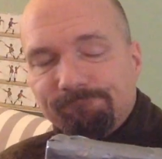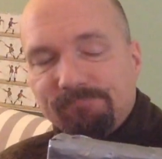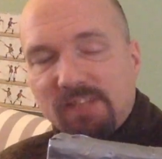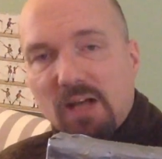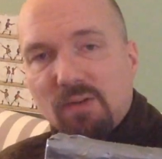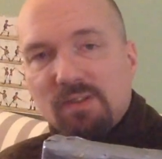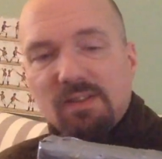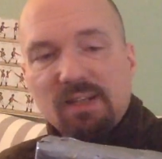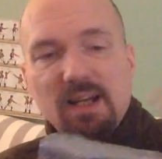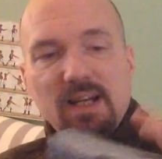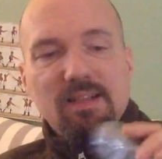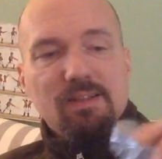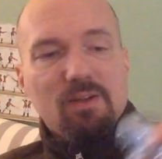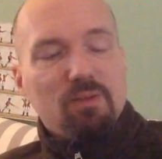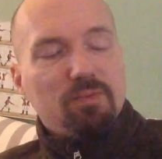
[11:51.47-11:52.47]

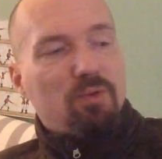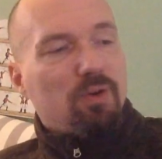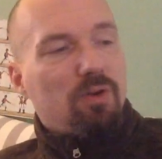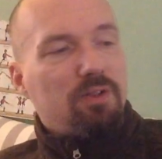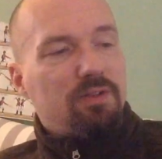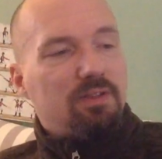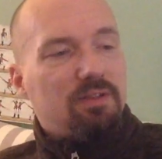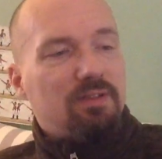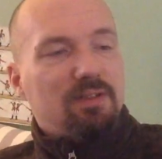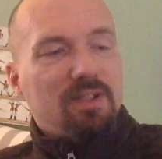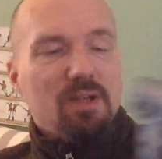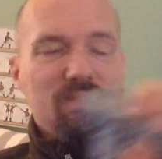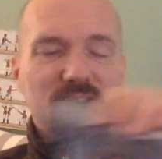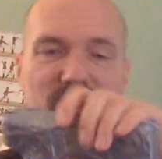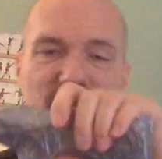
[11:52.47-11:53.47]
Downside, of course,
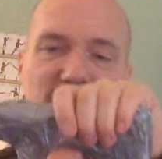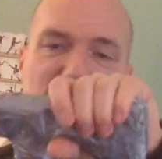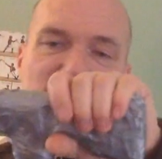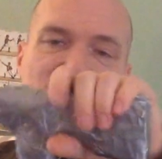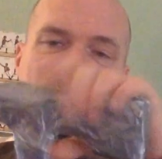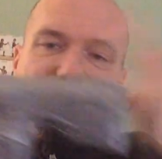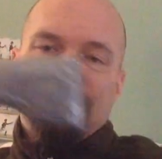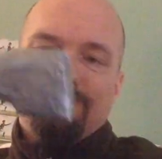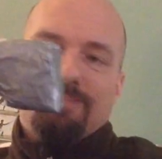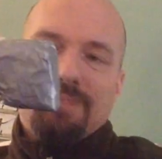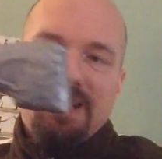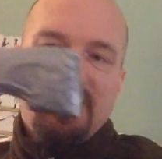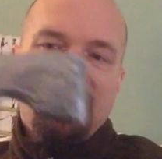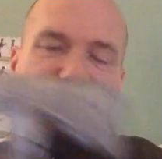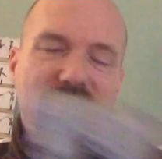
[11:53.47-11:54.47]
downside is
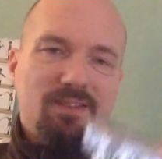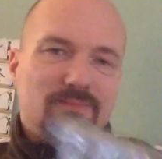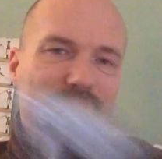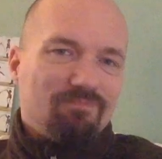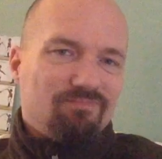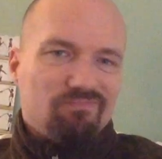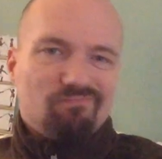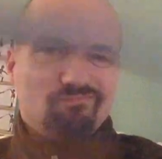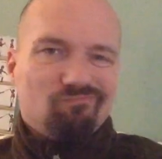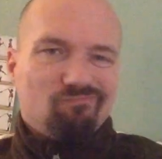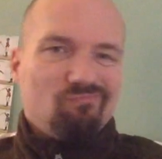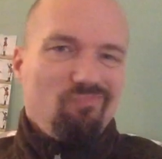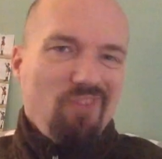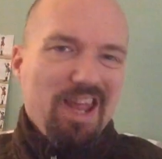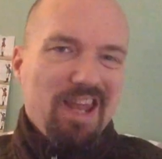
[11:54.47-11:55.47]
it is
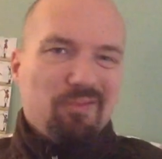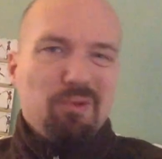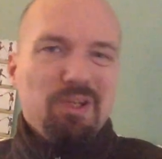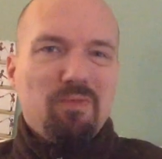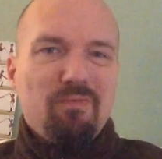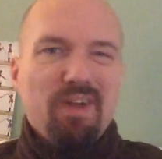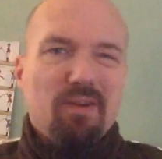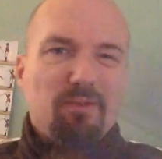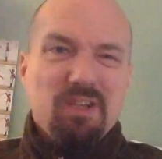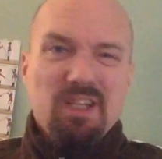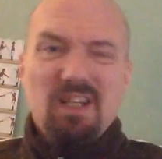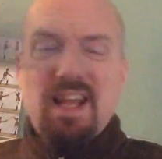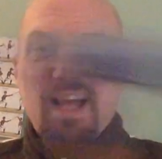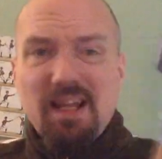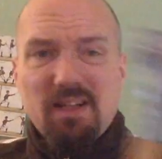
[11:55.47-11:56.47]
very, very
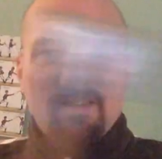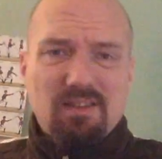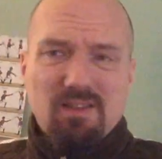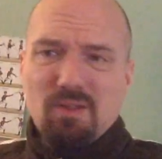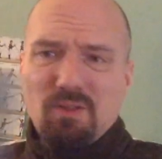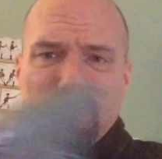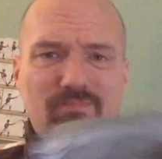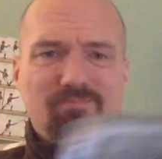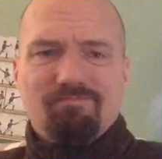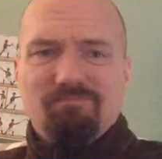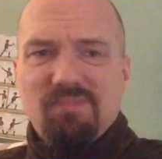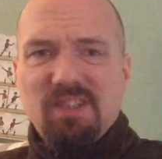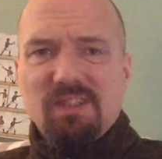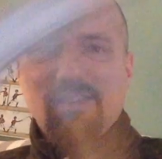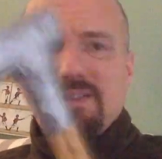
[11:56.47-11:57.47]
light. So
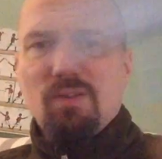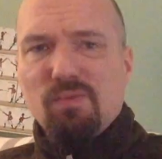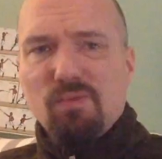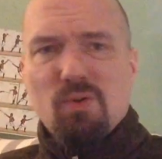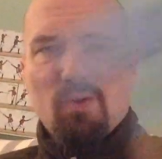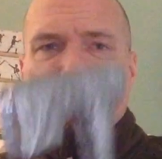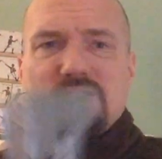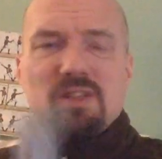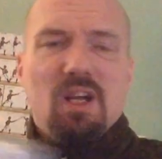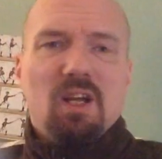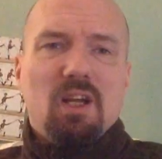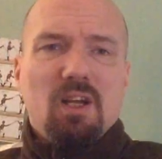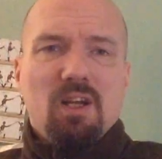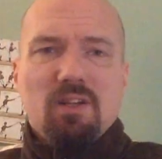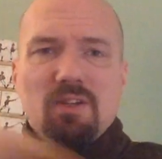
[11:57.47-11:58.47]
this is, of course,
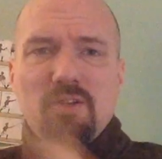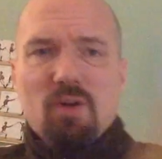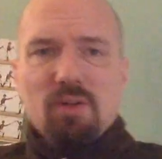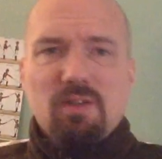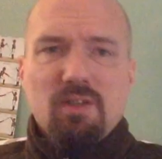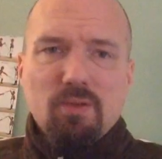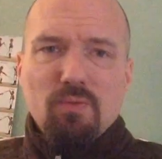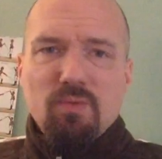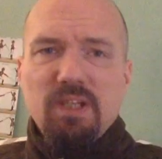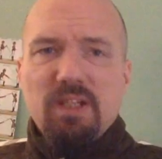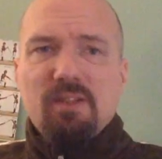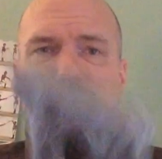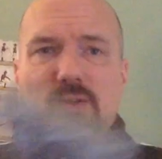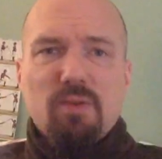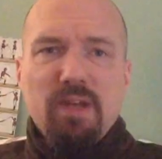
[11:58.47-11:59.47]
not a
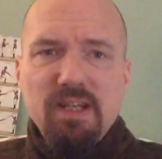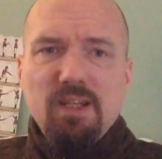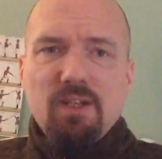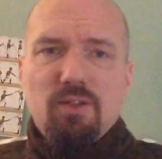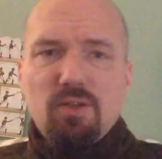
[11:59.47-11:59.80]
real training